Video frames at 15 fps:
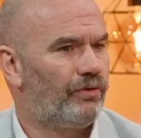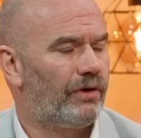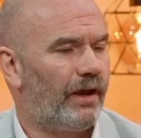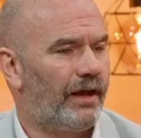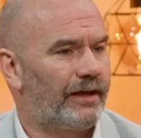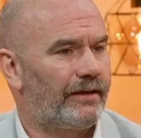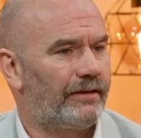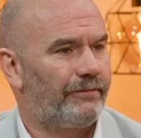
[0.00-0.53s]

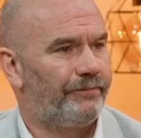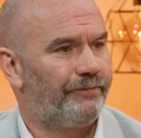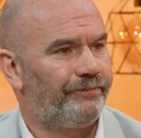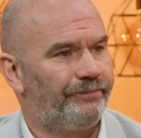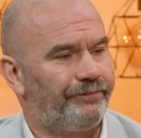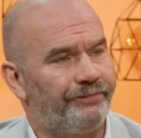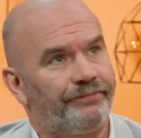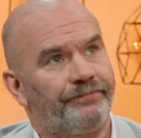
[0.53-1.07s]
Like,
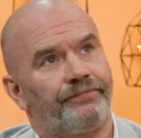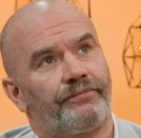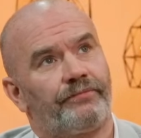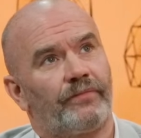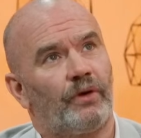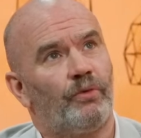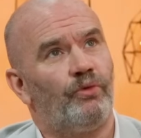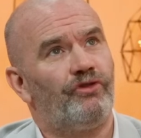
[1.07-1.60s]

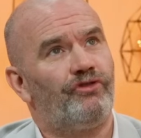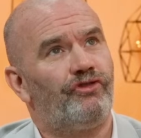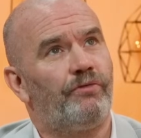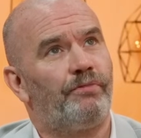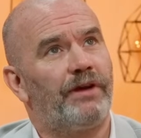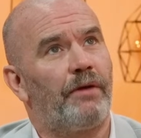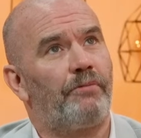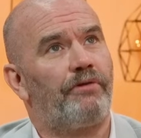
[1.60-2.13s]
would you
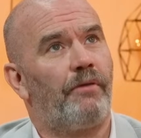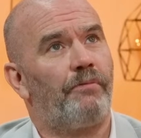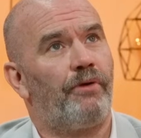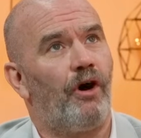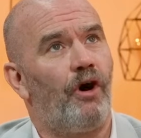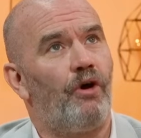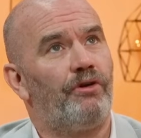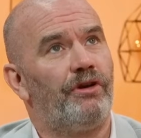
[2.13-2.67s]
be a
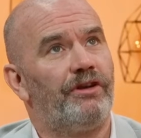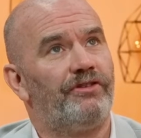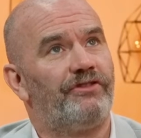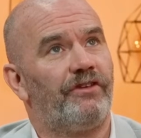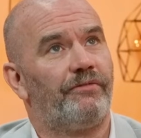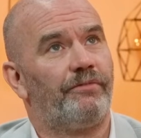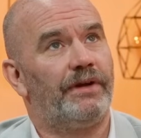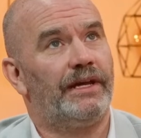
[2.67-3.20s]
proponent
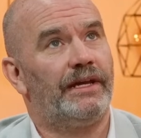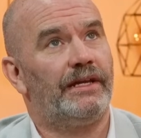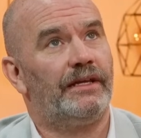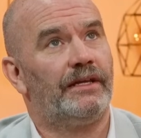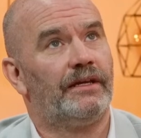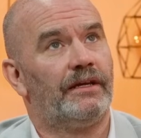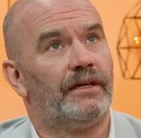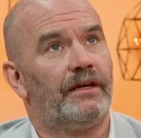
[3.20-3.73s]
of
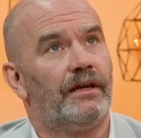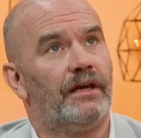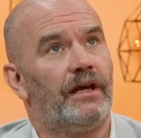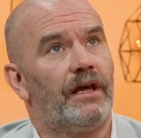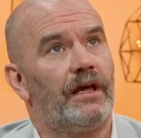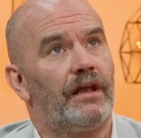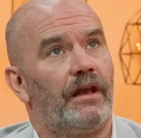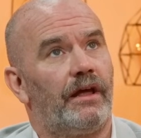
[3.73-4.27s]
me?
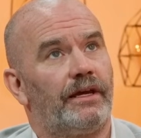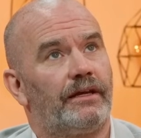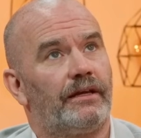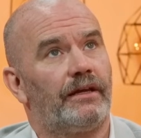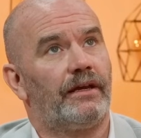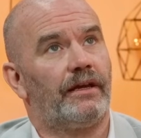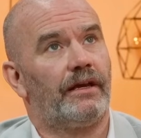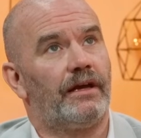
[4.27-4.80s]
Like,
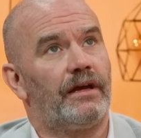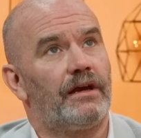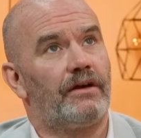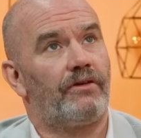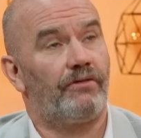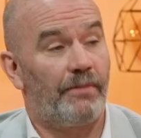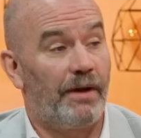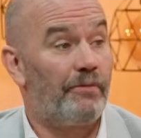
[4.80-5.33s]

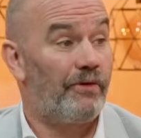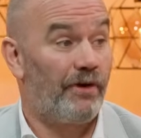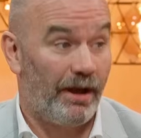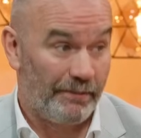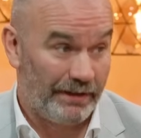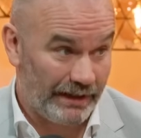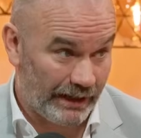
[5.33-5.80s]
remember, I'm an